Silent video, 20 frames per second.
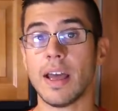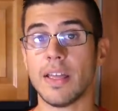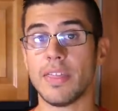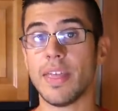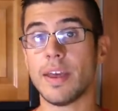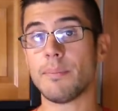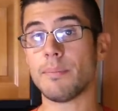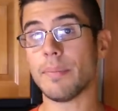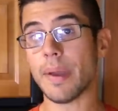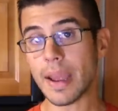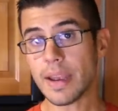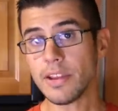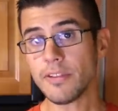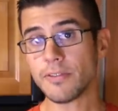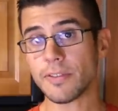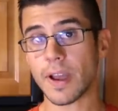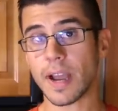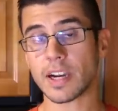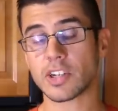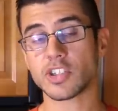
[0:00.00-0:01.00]
that
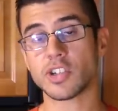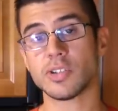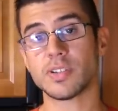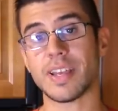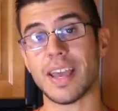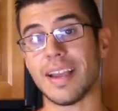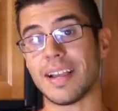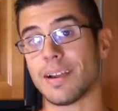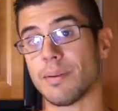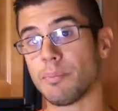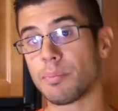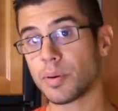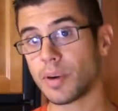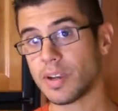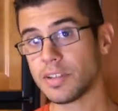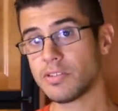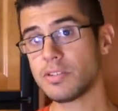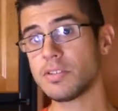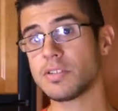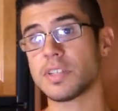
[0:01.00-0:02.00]
manufactures a
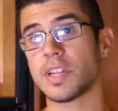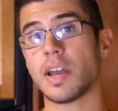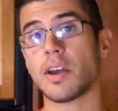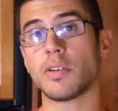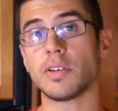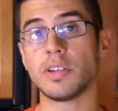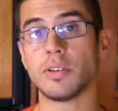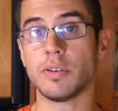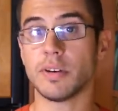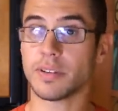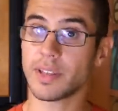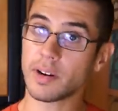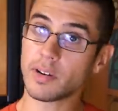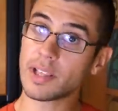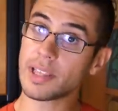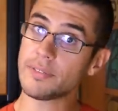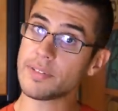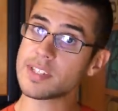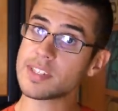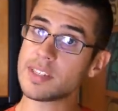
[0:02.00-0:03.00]
compressor style unit that'll
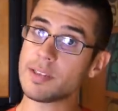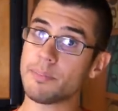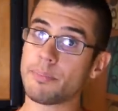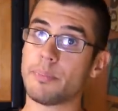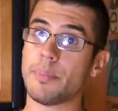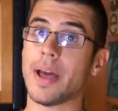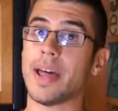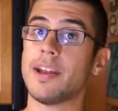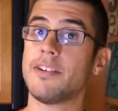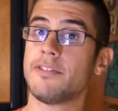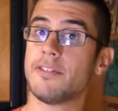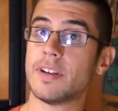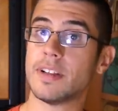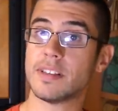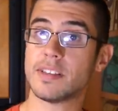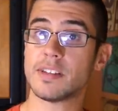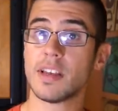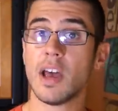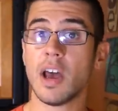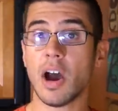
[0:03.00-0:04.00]
give us the
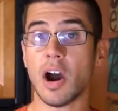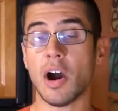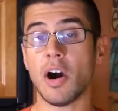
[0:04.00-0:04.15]
benefits